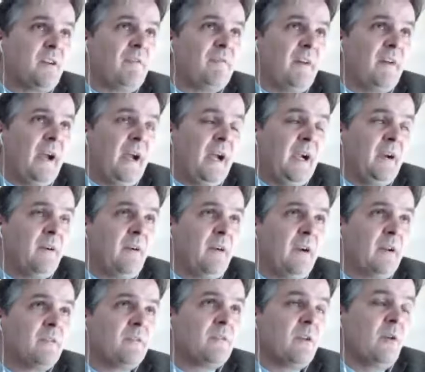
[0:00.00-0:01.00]
margin of
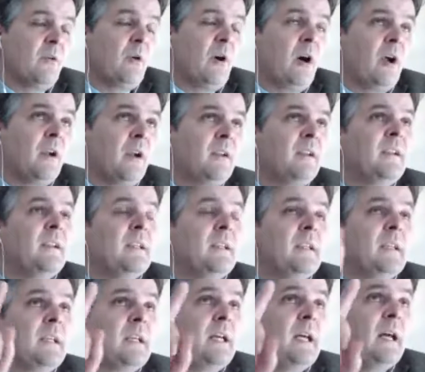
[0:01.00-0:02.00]
error and so
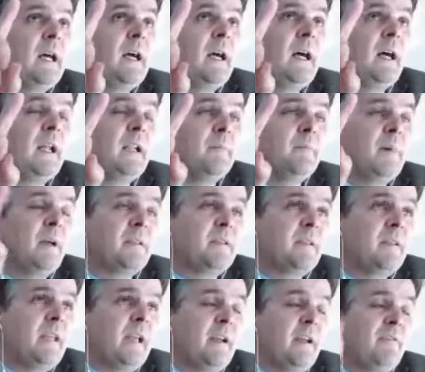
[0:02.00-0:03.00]
on,
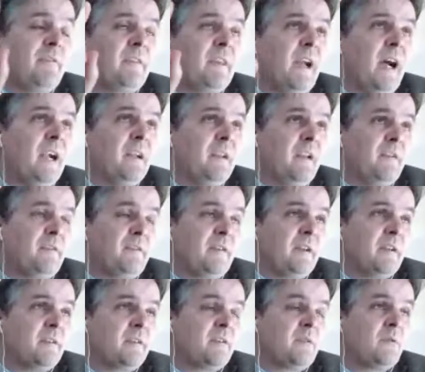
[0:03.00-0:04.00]
but if they are
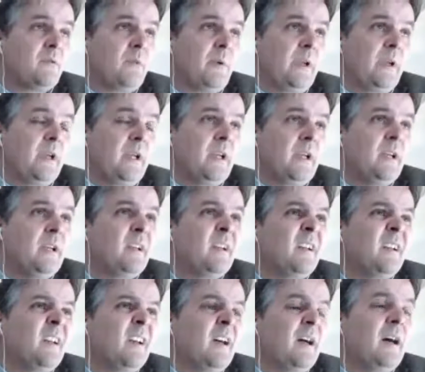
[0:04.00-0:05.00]
different,
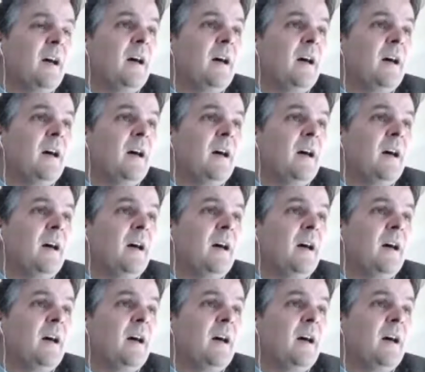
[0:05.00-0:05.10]
we